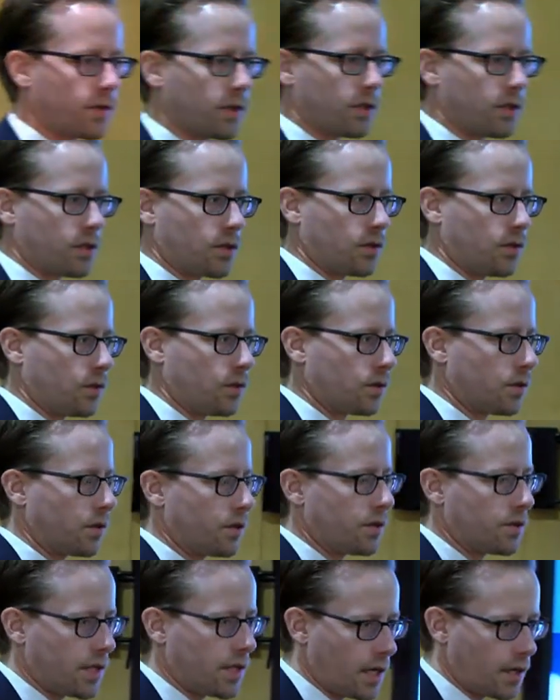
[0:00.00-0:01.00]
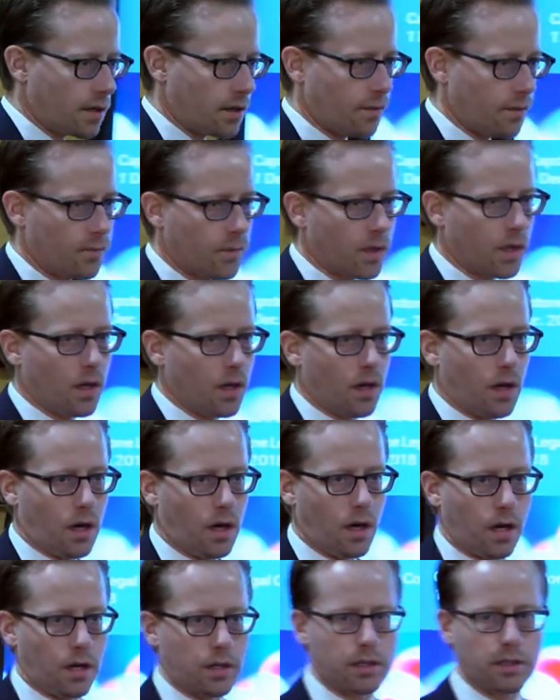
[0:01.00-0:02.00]
clinical data,
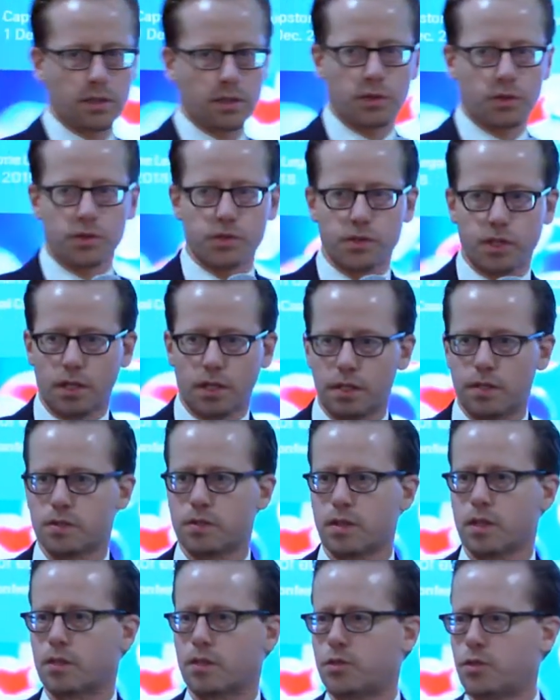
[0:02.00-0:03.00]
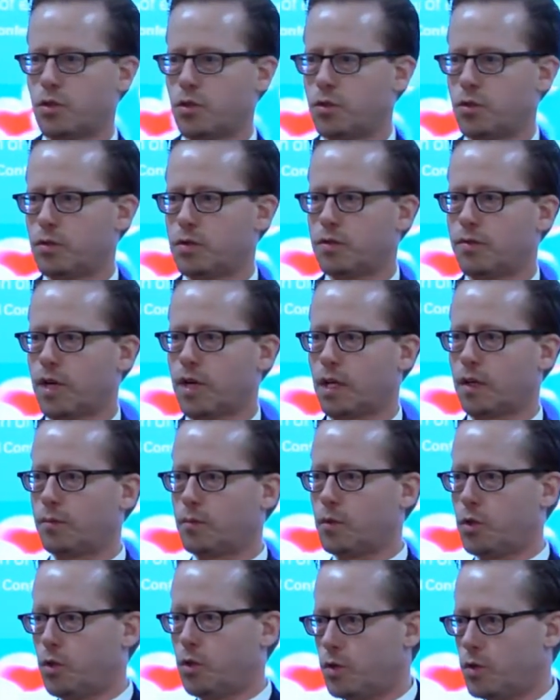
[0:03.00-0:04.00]
clinical studies to develop
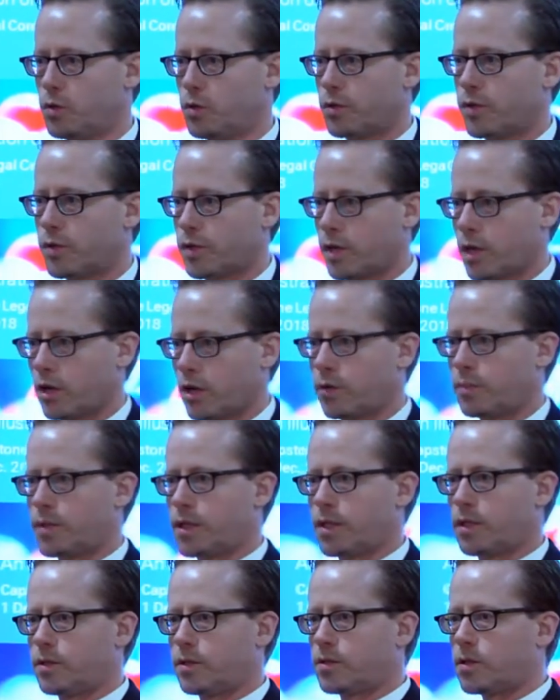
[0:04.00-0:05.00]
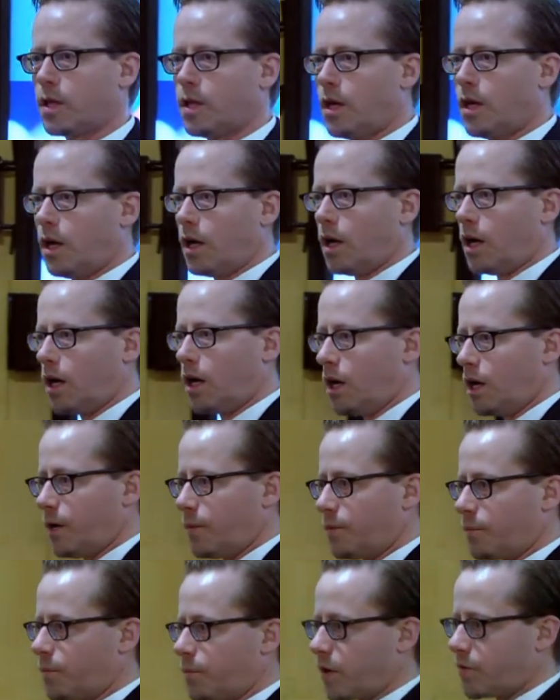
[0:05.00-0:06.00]
new therapies
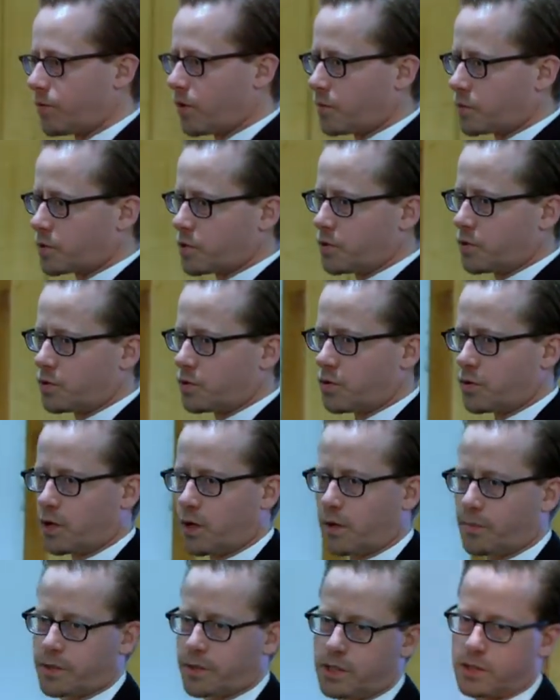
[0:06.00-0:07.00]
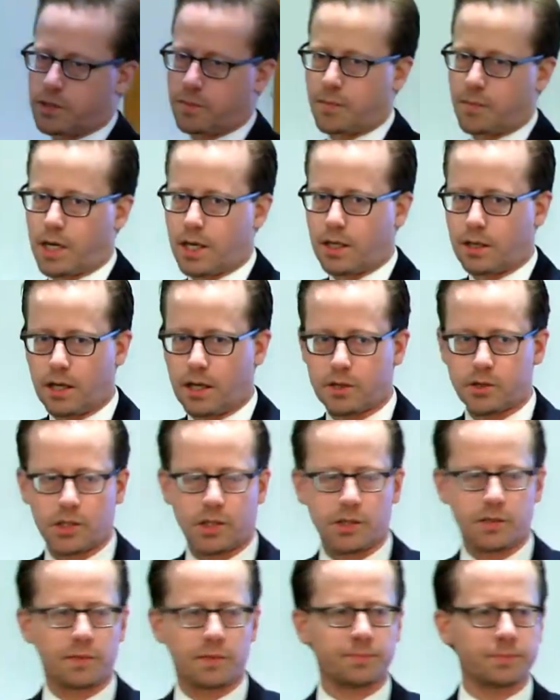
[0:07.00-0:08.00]
by pharmaceutical companies and
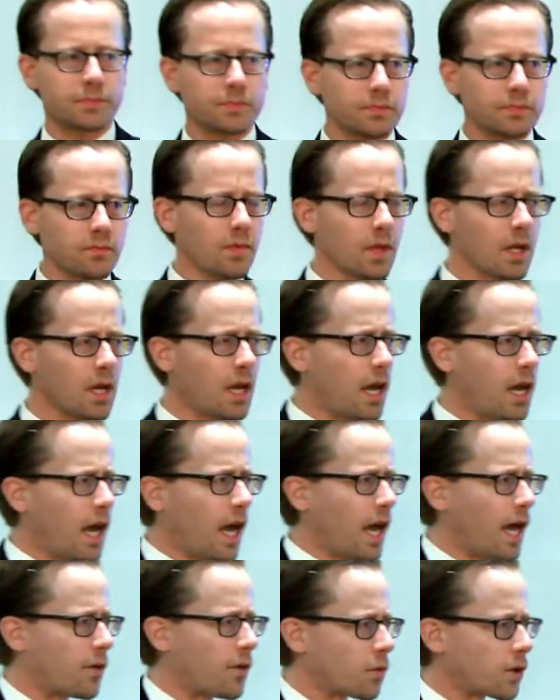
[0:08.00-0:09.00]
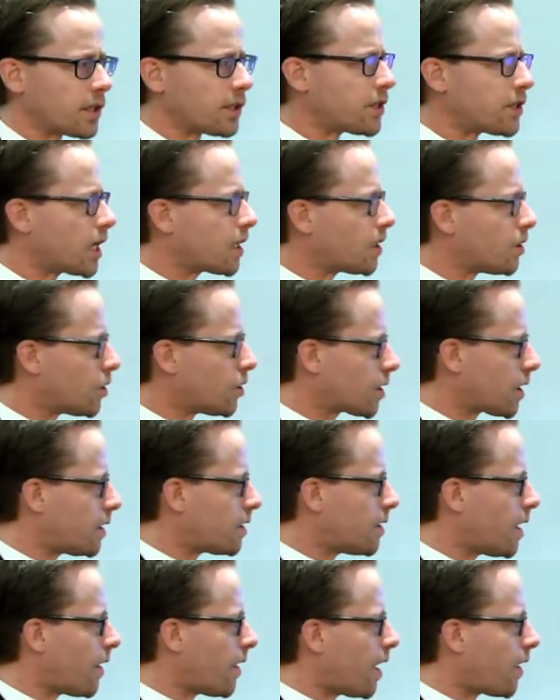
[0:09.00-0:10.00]
biologics. And we're going to take a look at
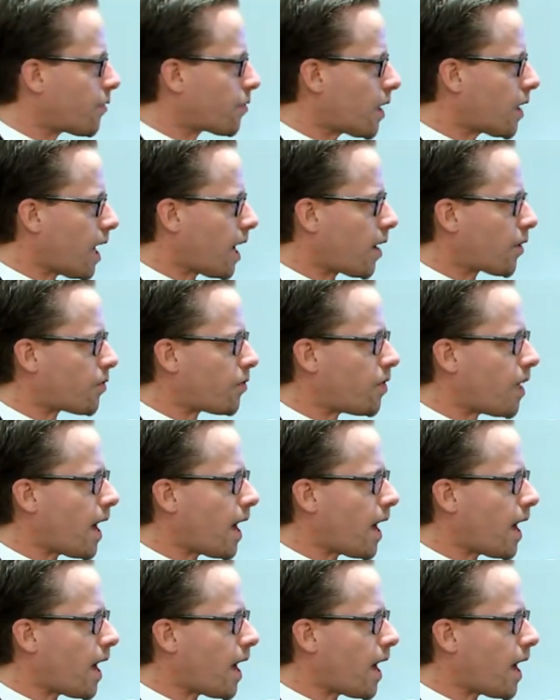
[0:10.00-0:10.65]
how